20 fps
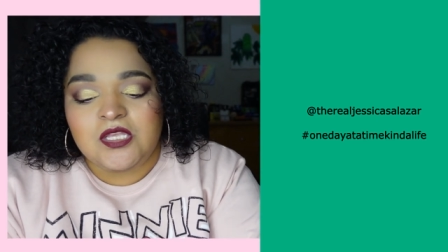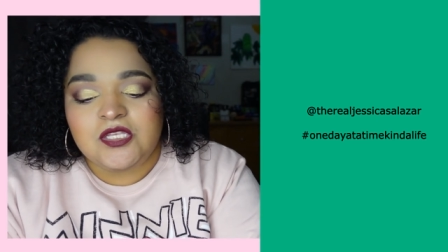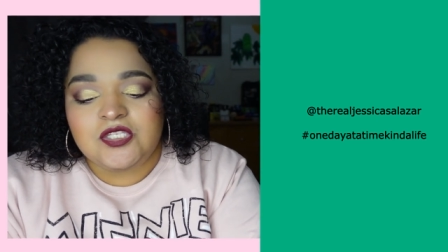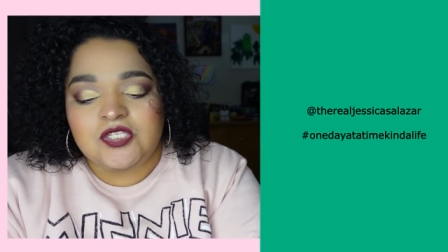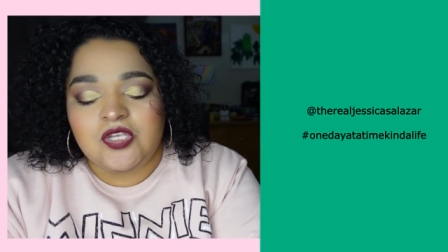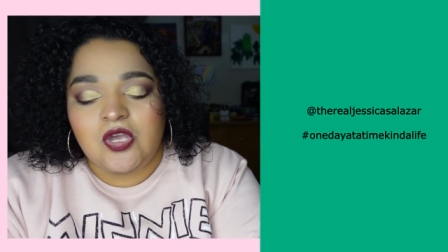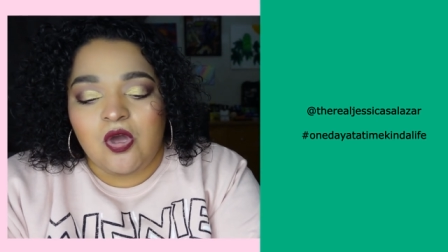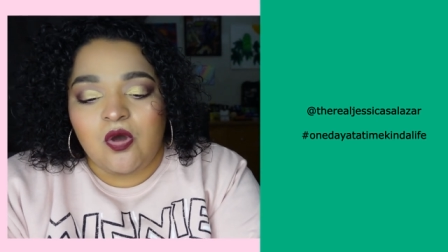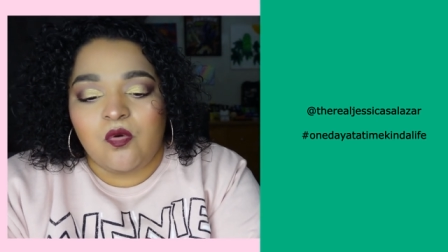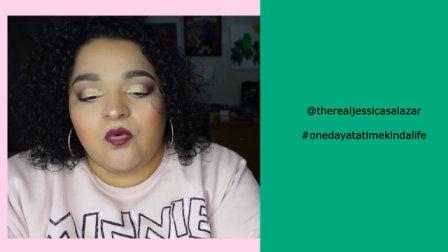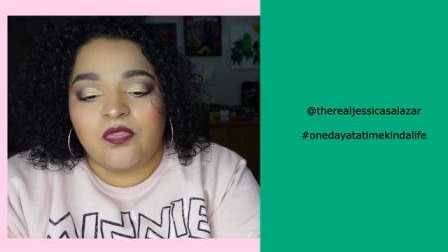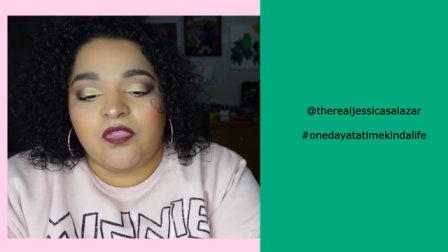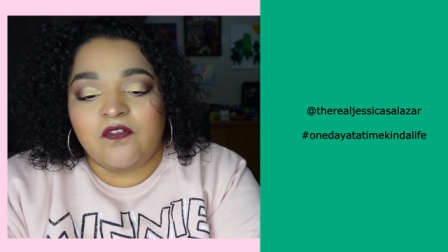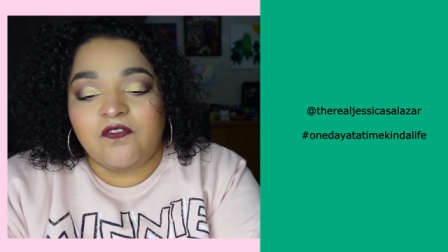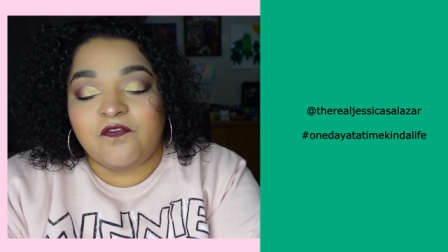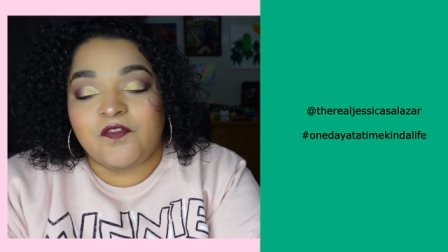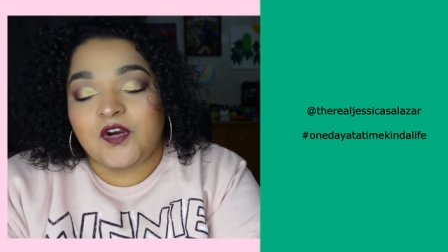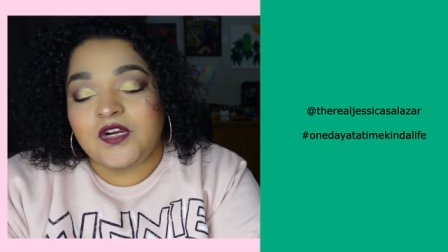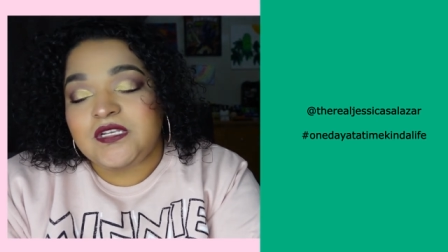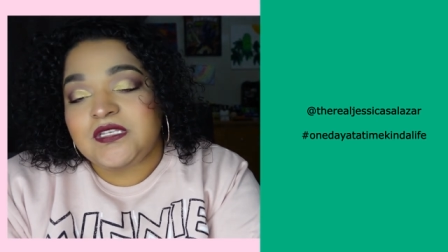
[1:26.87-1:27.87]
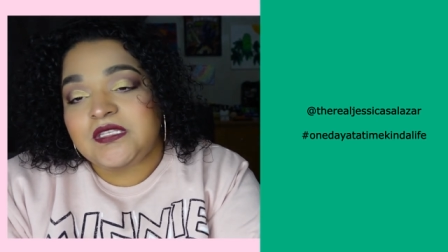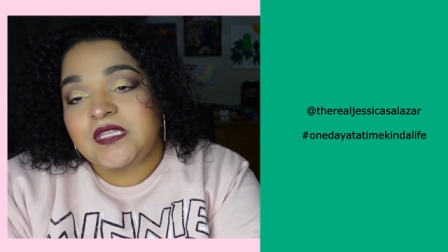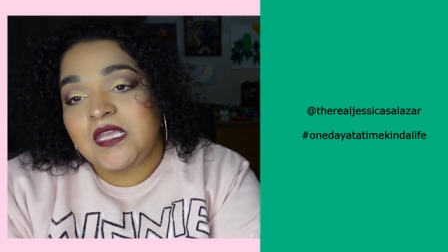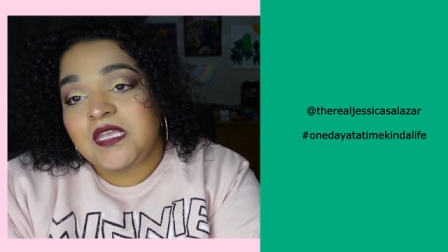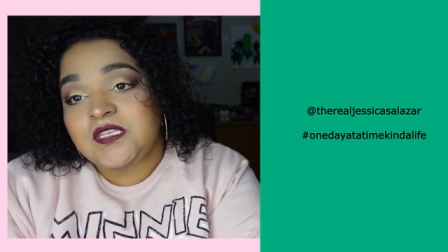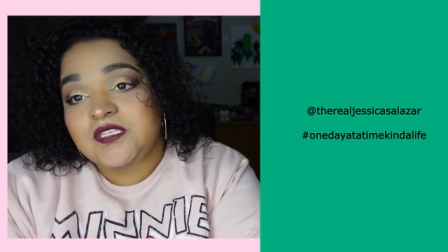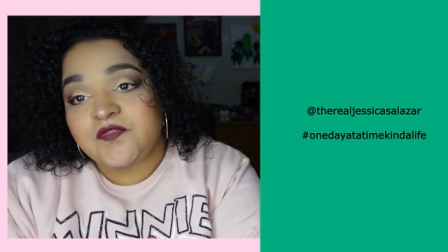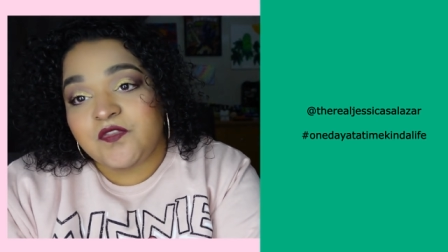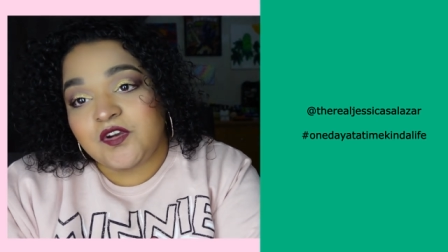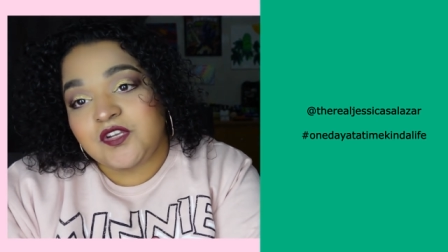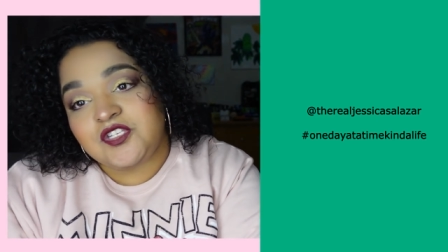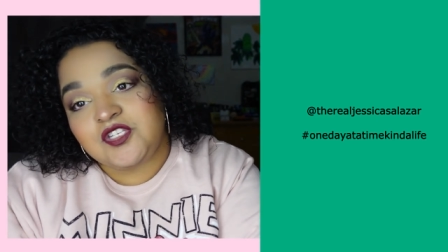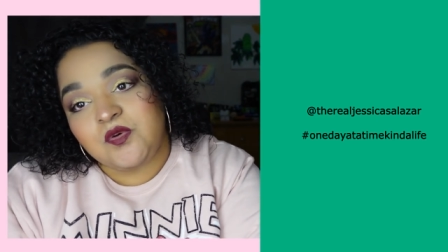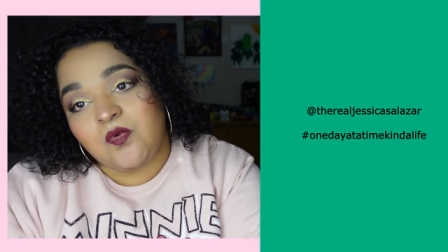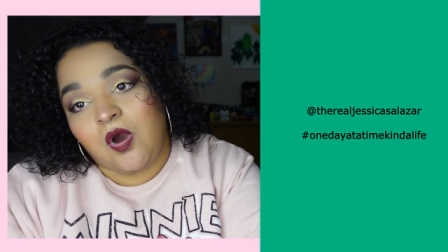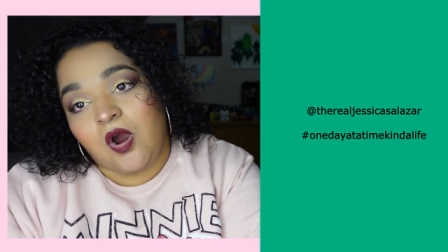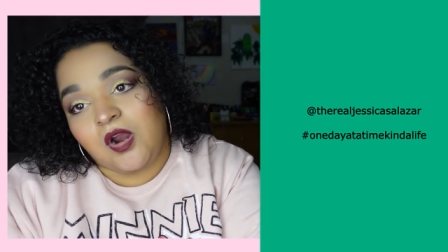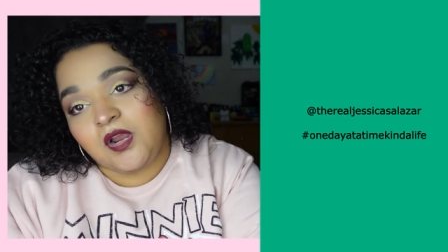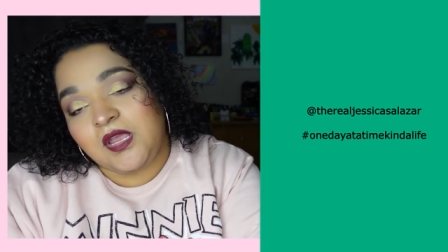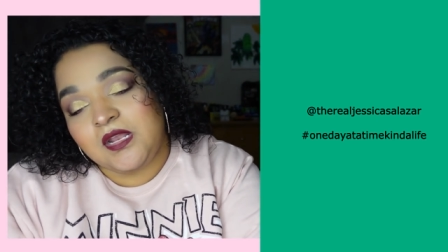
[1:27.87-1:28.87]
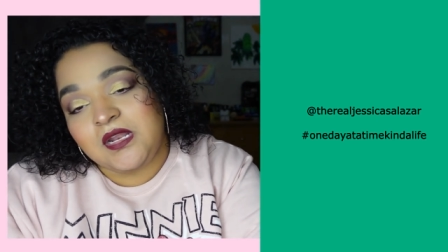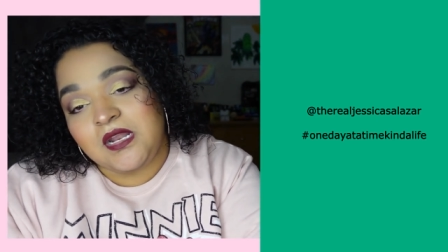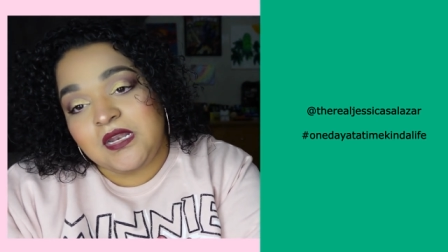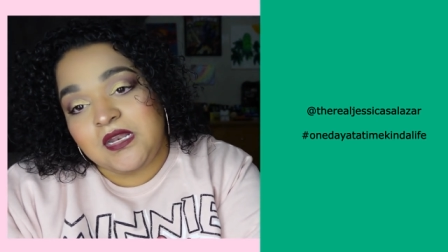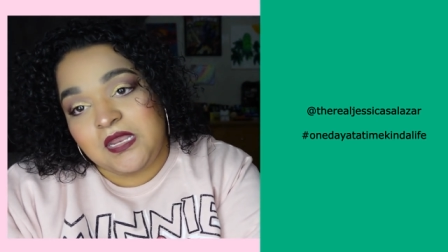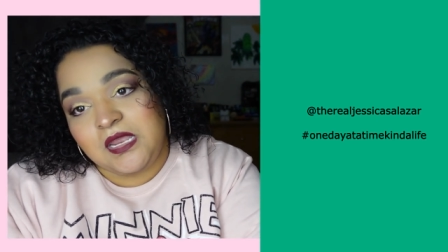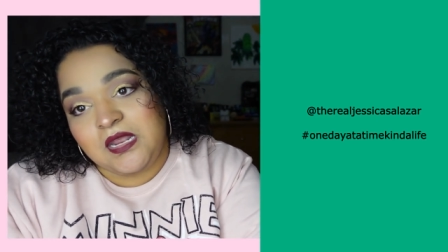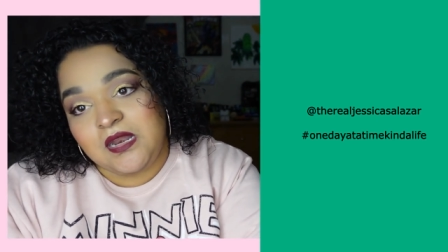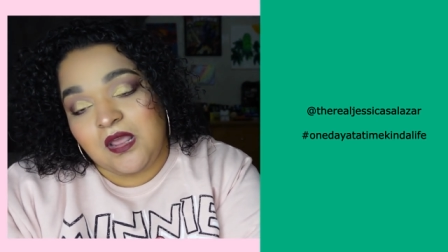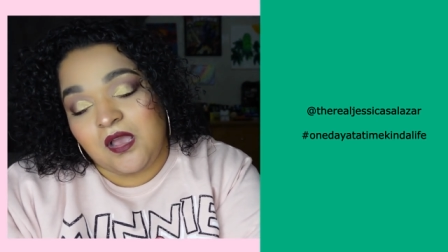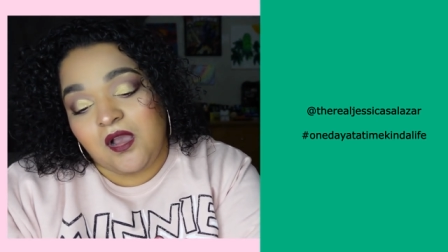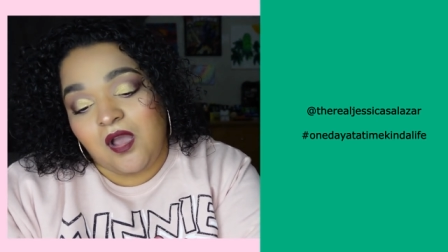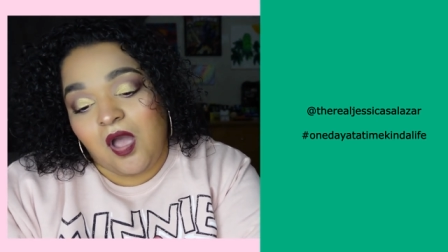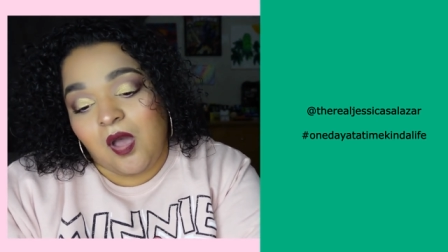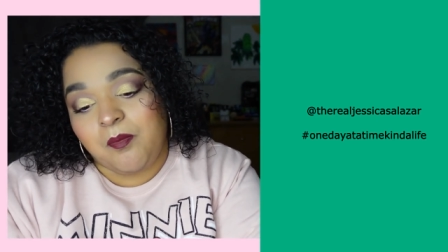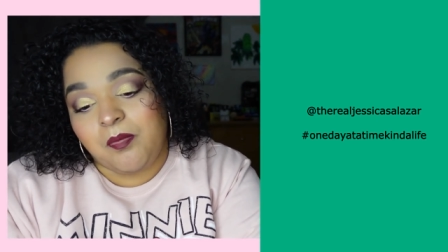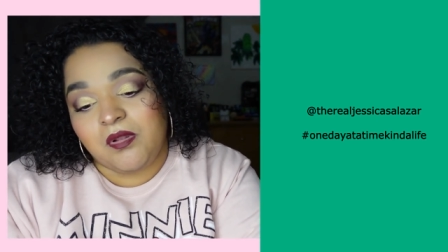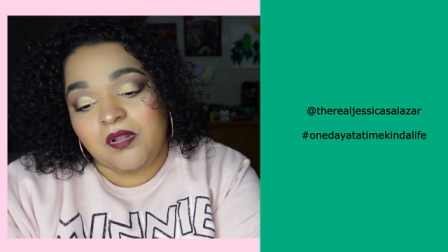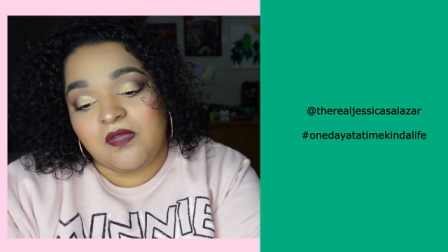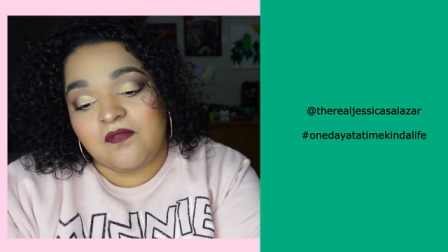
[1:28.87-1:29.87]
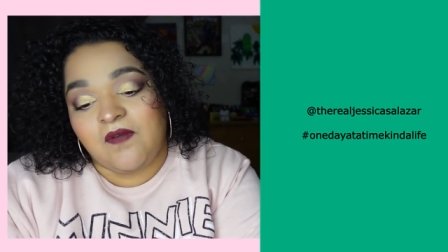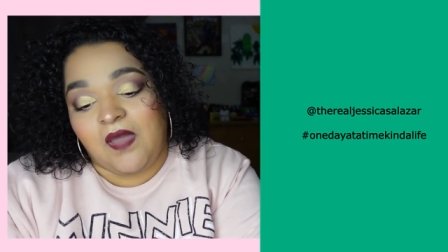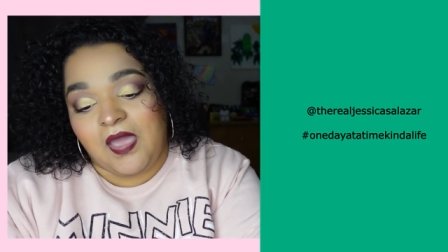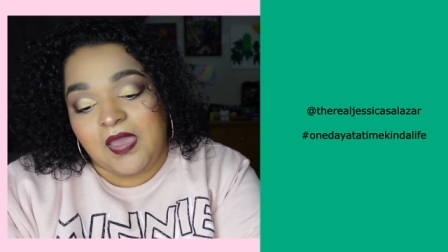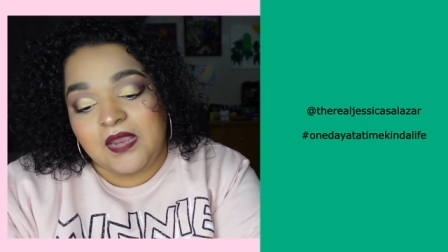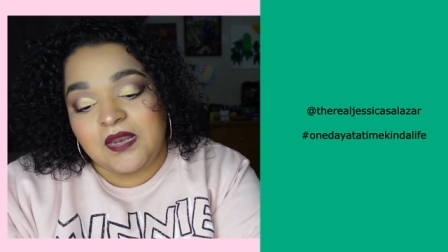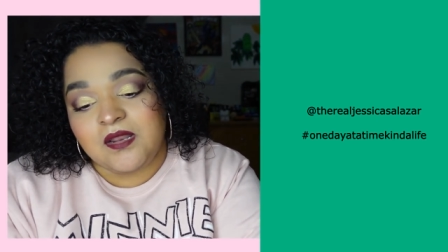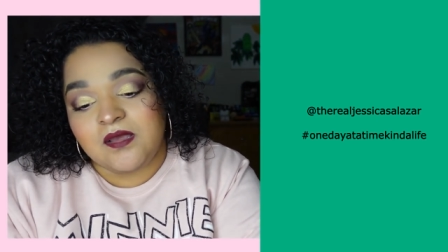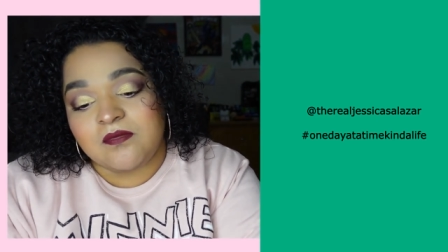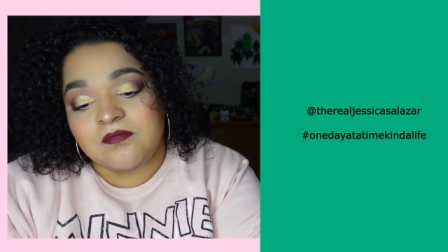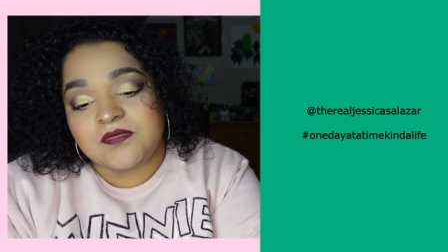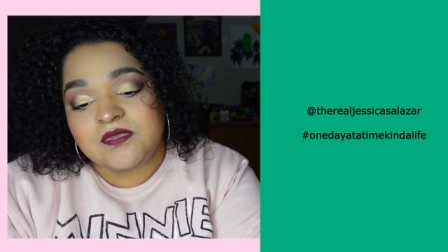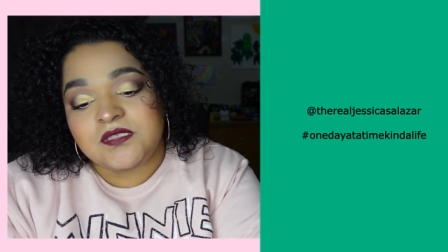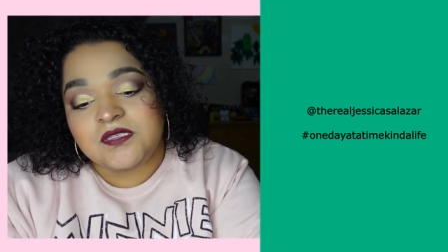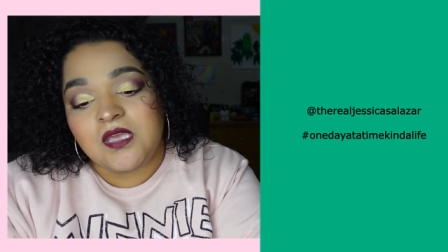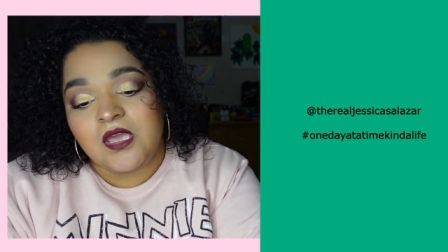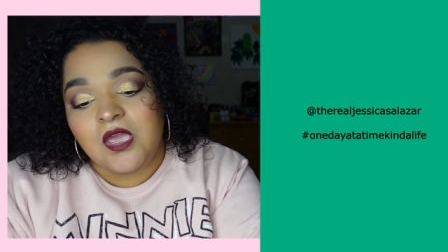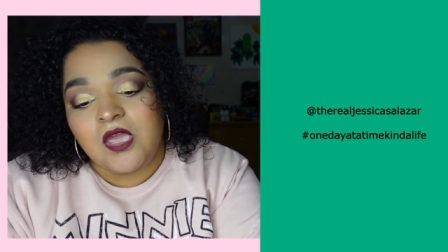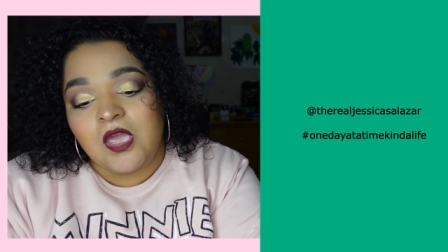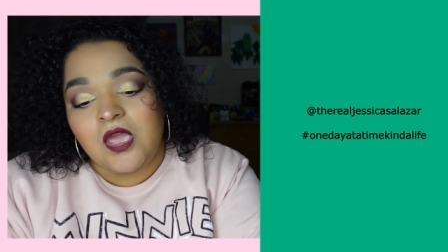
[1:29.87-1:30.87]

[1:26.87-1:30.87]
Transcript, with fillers: So the first things first, you are gonna need a couple of items.